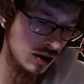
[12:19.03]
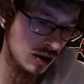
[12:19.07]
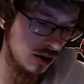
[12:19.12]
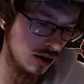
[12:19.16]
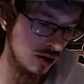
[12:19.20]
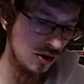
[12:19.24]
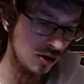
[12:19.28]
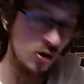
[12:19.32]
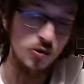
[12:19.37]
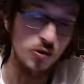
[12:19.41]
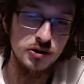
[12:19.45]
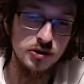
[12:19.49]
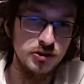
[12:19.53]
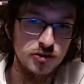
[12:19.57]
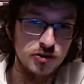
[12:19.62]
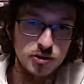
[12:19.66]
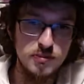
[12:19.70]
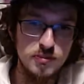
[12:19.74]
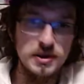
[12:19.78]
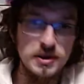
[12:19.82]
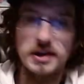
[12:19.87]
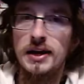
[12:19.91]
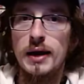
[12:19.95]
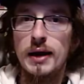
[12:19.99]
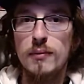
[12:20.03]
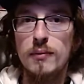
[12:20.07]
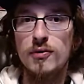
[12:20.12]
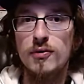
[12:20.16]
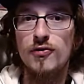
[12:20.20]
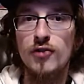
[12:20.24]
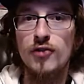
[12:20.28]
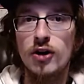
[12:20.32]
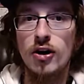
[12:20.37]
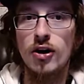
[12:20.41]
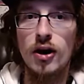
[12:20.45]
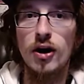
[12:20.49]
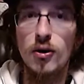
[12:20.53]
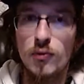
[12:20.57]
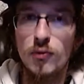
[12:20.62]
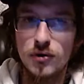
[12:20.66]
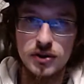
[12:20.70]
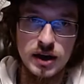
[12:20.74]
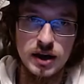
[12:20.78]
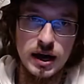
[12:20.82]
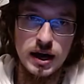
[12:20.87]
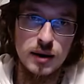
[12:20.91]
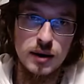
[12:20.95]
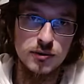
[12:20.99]
only took me a game to figure out what the
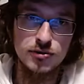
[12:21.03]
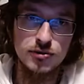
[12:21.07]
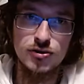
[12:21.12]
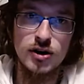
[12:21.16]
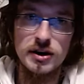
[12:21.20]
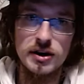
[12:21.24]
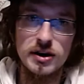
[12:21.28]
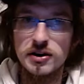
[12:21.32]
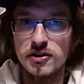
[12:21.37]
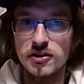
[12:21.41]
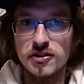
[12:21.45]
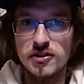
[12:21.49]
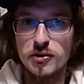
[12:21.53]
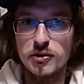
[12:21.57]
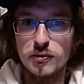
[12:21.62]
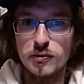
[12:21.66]
guy was trying to do,